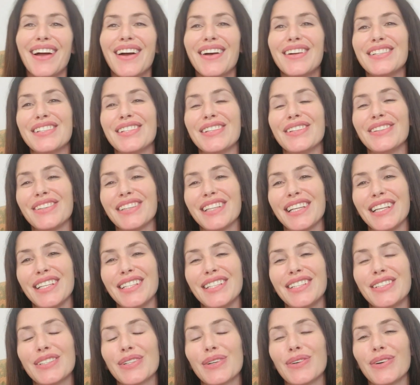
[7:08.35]
Do you
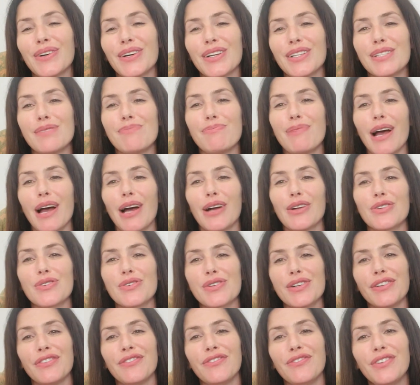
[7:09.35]
lead towards
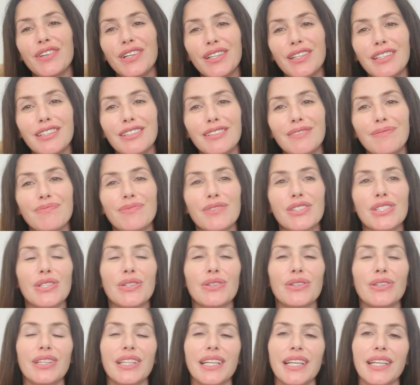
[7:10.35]
boundary full? Do
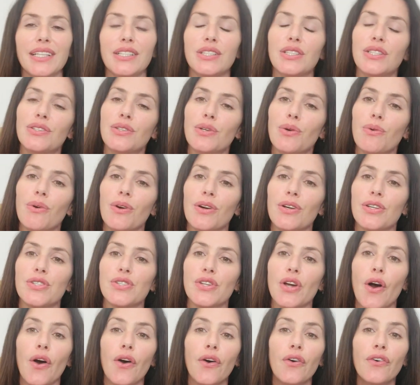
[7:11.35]
you lead towards
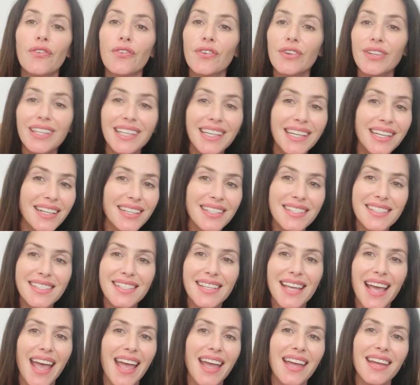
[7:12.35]
overly
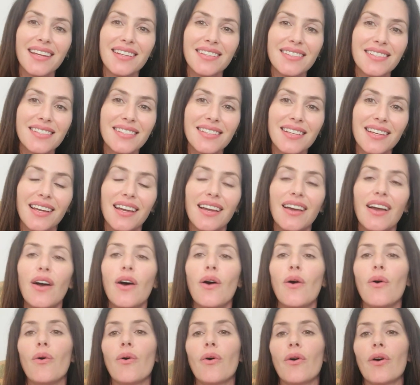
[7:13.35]
contained
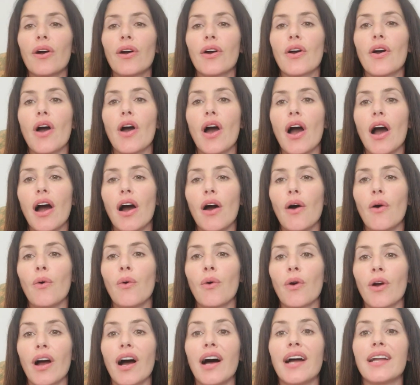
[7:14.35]
or
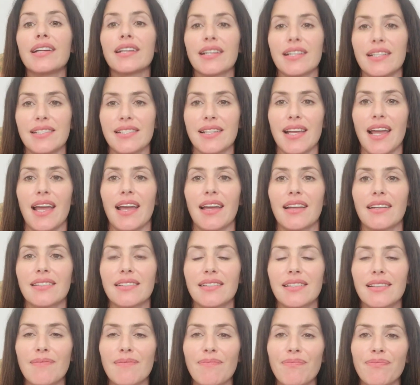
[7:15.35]
uncontained?